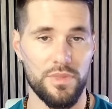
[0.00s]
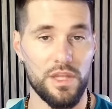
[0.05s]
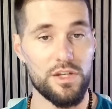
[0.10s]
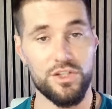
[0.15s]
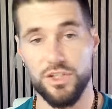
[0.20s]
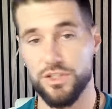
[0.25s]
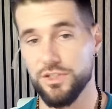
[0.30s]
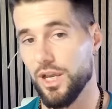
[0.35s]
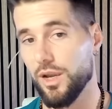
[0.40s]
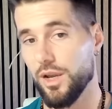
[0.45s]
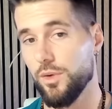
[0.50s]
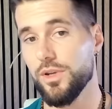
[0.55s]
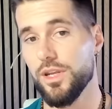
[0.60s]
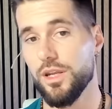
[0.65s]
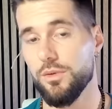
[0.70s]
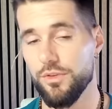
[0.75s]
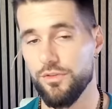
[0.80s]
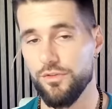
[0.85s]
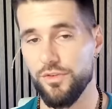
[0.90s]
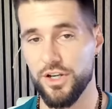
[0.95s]
Just like we did
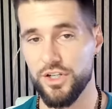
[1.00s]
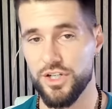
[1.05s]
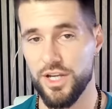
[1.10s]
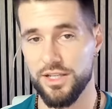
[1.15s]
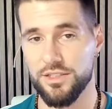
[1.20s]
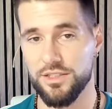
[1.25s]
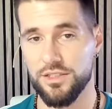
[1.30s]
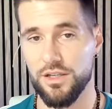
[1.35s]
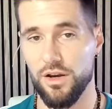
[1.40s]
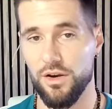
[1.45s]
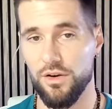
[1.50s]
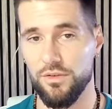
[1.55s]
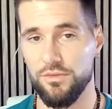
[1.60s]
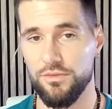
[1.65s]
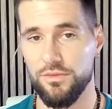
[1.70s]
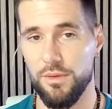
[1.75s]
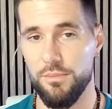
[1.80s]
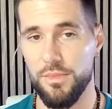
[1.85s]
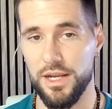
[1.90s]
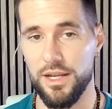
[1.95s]
with Francesco
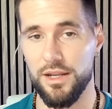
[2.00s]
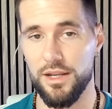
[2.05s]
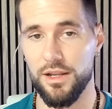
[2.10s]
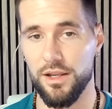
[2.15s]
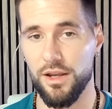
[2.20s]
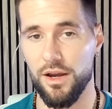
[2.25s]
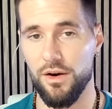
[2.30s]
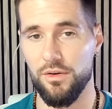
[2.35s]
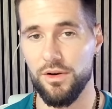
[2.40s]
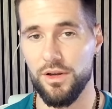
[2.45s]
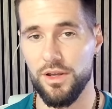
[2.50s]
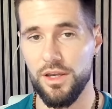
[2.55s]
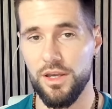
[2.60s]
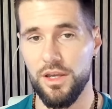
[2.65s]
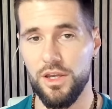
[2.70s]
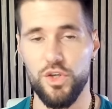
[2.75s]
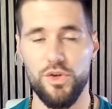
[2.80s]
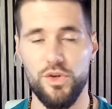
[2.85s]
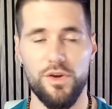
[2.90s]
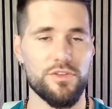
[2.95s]
a minute ago.
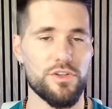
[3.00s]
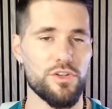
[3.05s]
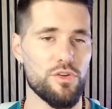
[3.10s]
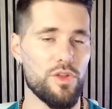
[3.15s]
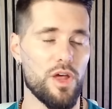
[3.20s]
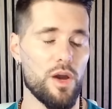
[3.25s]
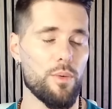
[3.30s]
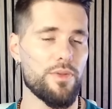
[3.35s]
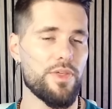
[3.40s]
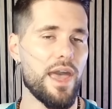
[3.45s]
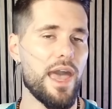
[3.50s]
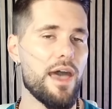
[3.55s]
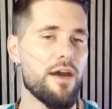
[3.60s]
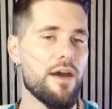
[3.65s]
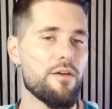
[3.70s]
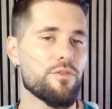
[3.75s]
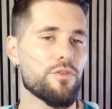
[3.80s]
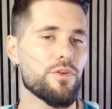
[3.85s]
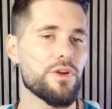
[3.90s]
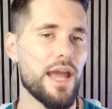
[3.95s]
You have to do that with
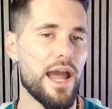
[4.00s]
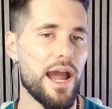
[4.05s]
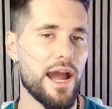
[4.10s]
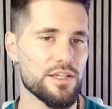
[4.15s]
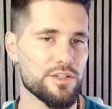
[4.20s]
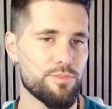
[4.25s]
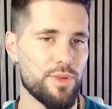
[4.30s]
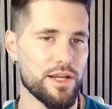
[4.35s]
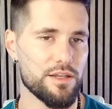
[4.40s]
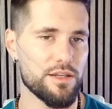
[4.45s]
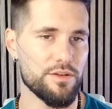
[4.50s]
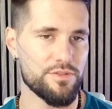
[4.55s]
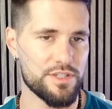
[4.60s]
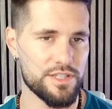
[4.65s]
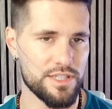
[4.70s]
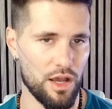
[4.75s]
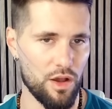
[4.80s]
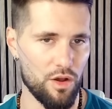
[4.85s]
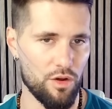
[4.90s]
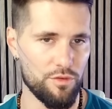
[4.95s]
every aspect of
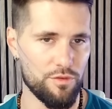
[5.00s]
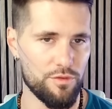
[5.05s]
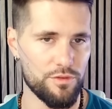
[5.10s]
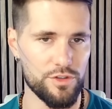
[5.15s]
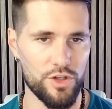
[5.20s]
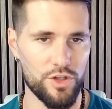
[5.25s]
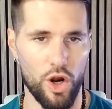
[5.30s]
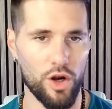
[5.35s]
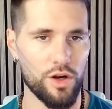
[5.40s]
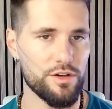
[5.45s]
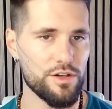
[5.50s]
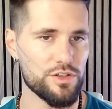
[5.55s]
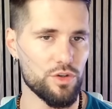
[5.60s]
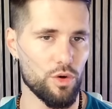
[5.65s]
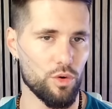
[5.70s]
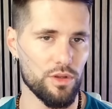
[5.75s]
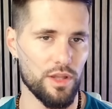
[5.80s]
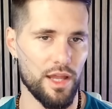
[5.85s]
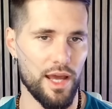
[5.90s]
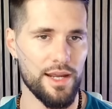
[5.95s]
self, darkness
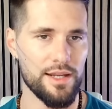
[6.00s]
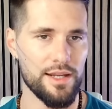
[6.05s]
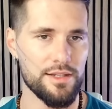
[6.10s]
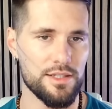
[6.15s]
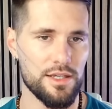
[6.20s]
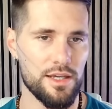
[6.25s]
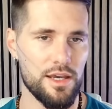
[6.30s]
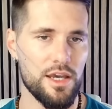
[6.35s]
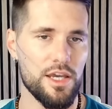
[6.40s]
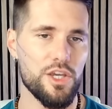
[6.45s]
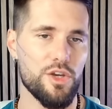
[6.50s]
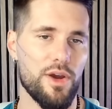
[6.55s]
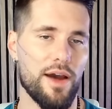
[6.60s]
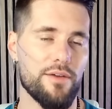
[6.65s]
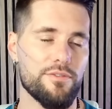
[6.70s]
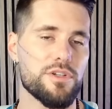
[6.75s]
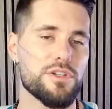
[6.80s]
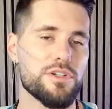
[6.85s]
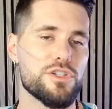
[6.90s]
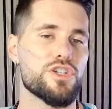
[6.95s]
or light. You
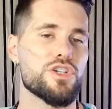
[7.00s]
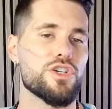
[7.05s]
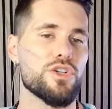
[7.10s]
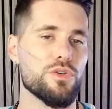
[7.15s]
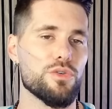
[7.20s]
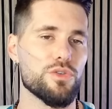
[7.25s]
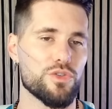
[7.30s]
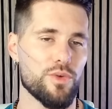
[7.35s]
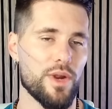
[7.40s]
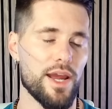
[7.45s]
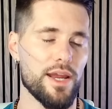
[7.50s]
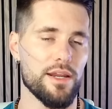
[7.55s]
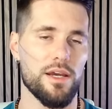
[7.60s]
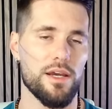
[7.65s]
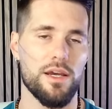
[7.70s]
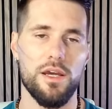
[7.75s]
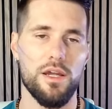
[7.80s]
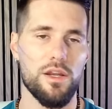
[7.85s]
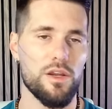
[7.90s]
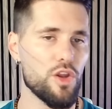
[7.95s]
have to choose, right?
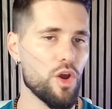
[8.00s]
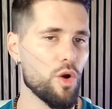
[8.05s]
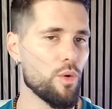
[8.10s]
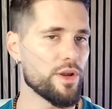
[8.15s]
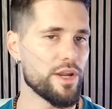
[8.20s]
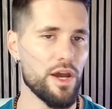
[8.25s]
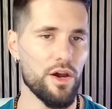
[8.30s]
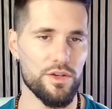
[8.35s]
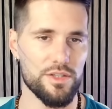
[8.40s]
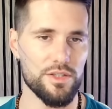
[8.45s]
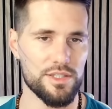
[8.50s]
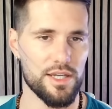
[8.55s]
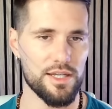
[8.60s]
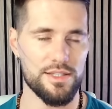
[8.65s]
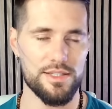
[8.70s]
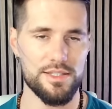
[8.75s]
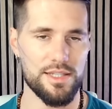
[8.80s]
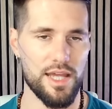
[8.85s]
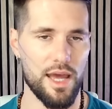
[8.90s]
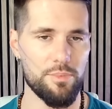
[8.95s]
No one else can
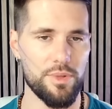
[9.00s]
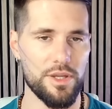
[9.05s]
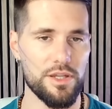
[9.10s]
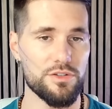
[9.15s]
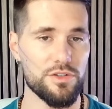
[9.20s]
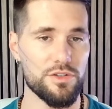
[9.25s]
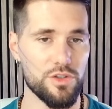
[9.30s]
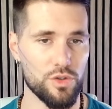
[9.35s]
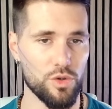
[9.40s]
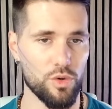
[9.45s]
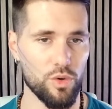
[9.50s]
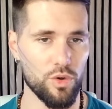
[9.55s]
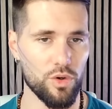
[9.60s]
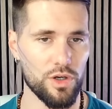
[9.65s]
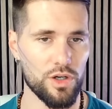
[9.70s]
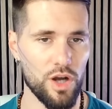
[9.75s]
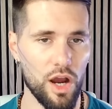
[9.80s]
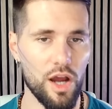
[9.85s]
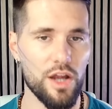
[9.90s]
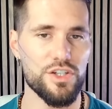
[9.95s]
step into your
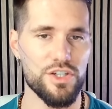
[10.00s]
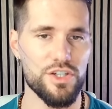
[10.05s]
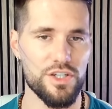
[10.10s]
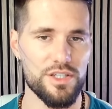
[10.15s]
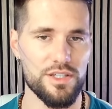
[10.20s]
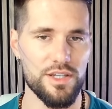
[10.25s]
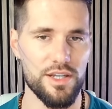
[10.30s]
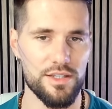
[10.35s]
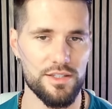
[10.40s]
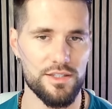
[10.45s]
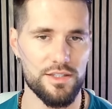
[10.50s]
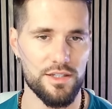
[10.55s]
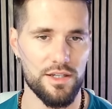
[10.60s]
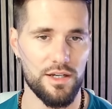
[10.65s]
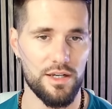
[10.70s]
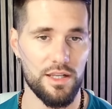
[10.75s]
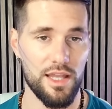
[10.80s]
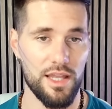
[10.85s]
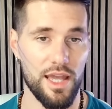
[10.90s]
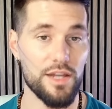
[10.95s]
consciousness
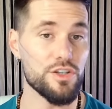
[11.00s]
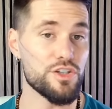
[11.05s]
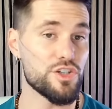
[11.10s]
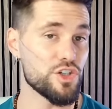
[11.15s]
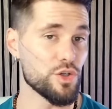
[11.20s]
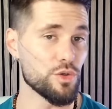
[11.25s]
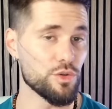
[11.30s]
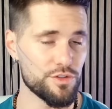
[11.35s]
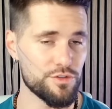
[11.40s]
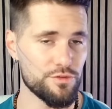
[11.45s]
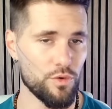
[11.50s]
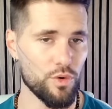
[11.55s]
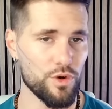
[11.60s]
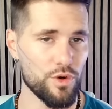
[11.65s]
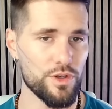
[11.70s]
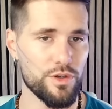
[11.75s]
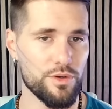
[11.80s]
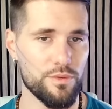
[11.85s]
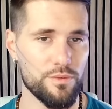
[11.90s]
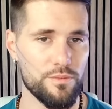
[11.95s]
and choose for
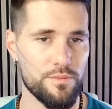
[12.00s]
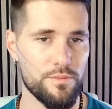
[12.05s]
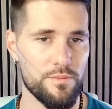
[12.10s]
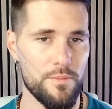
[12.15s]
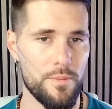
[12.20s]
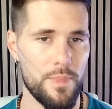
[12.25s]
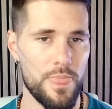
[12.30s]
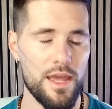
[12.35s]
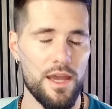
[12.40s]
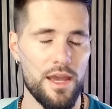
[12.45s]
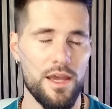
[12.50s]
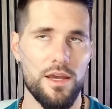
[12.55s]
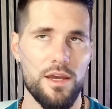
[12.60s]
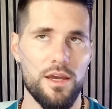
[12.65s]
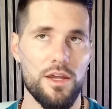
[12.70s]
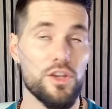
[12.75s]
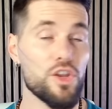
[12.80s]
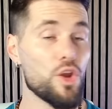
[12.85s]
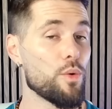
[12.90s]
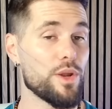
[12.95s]
you.
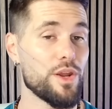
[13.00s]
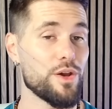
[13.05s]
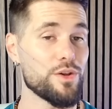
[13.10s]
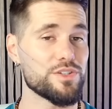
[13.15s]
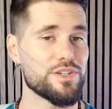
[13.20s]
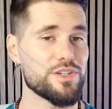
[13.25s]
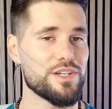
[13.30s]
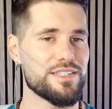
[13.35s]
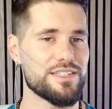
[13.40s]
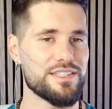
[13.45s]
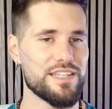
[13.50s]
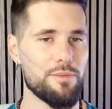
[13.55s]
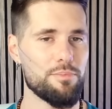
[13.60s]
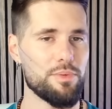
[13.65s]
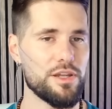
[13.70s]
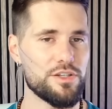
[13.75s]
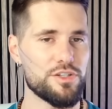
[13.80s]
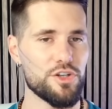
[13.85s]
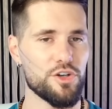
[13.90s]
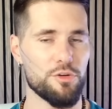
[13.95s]
No one else can step
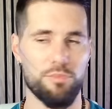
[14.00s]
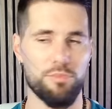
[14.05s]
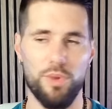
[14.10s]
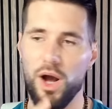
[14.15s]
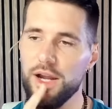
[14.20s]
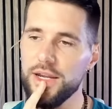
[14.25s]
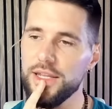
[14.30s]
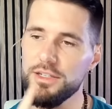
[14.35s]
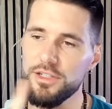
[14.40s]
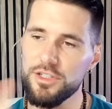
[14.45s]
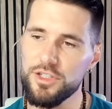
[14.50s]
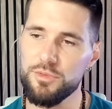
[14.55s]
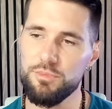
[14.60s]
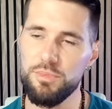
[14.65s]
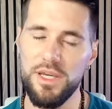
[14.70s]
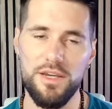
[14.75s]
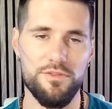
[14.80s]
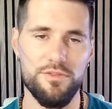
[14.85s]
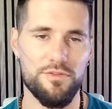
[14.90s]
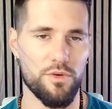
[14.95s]
into your body and
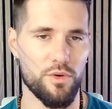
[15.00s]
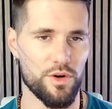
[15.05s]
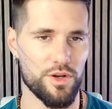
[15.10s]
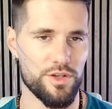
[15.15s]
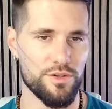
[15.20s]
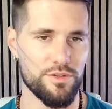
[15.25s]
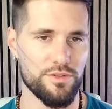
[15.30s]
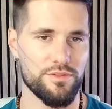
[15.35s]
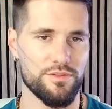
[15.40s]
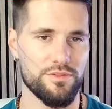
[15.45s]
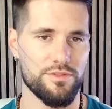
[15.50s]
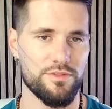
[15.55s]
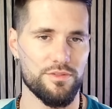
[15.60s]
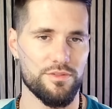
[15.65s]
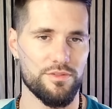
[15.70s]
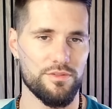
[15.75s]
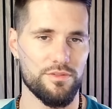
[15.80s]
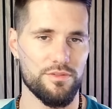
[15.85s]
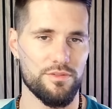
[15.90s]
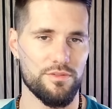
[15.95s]
speak for you.
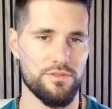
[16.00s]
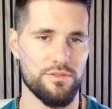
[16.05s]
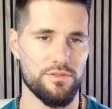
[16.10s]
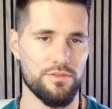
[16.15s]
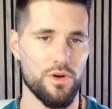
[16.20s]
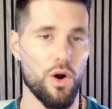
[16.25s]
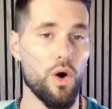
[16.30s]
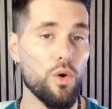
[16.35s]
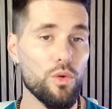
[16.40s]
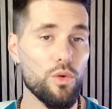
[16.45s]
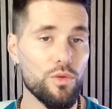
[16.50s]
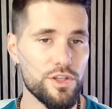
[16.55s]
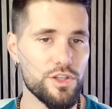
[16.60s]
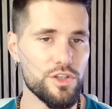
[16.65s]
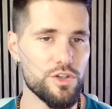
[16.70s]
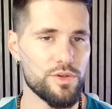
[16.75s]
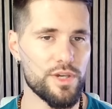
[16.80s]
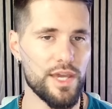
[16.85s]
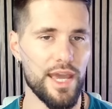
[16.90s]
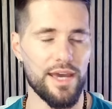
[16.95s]
Only
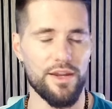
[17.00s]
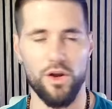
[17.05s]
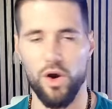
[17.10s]
you can.